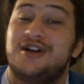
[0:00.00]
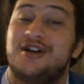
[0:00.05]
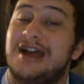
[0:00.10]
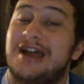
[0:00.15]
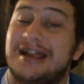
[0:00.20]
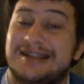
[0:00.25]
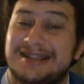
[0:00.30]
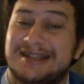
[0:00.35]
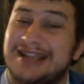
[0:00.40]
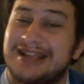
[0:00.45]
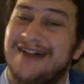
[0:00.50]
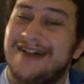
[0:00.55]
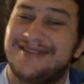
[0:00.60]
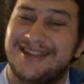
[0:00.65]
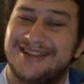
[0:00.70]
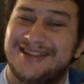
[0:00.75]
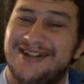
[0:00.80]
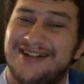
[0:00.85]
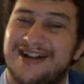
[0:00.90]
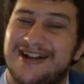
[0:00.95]
it's time to
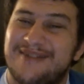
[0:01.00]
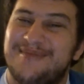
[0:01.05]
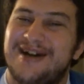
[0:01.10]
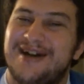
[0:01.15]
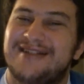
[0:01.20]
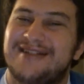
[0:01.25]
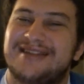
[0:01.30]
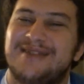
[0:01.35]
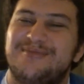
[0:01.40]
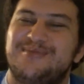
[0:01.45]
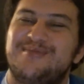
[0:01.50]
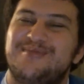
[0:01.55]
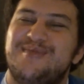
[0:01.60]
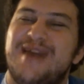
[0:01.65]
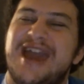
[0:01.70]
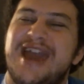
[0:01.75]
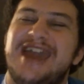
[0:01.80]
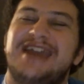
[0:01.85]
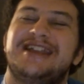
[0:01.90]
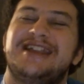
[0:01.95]
talk about the
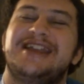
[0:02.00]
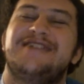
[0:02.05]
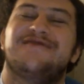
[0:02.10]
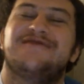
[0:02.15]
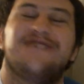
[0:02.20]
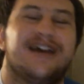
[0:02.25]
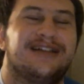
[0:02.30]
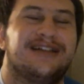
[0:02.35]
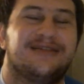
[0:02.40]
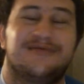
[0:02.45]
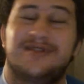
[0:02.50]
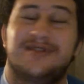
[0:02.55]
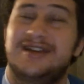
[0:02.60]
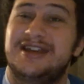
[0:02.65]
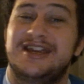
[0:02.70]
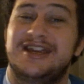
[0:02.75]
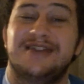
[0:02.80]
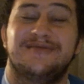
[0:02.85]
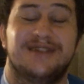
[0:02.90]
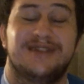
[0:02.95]
main event of the
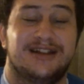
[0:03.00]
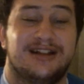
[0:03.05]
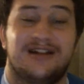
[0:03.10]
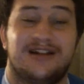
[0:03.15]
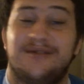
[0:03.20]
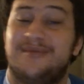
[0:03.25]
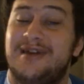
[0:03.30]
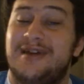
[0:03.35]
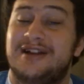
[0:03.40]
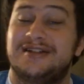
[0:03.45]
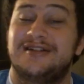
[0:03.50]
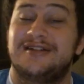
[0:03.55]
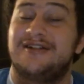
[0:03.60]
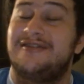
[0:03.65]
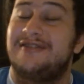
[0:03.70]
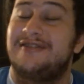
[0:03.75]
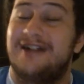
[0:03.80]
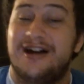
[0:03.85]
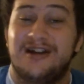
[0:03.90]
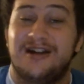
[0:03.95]
evening, and I bet you a
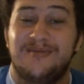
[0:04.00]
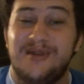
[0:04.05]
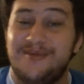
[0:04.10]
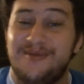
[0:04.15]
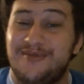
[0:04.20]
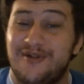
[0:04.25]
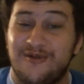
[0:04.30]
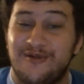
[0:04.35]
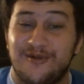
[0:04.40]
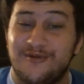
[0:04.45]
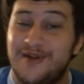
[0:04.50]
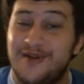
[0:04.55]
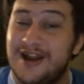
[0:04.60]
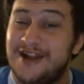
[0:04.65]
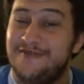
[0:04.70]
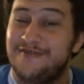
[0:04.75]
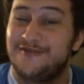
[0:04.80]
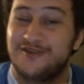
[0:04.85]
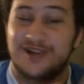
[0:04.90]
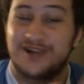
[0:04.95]
lot of people were
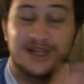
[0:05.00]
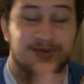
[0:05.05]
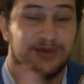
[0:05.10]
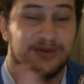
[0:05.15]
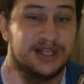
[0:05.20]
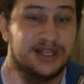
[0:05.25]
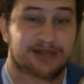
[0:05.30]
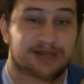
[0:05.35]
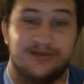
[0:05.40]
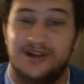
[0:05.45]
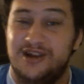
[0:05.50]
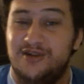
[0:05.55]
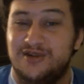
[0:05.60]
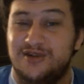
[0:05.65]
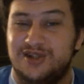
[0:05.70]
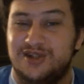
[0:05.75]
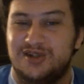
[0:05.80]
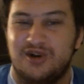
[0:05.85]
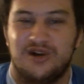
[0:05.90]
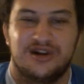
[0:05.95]
waiting for this when this video
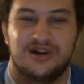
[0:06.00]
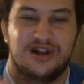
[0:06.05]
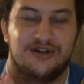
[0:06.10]
started.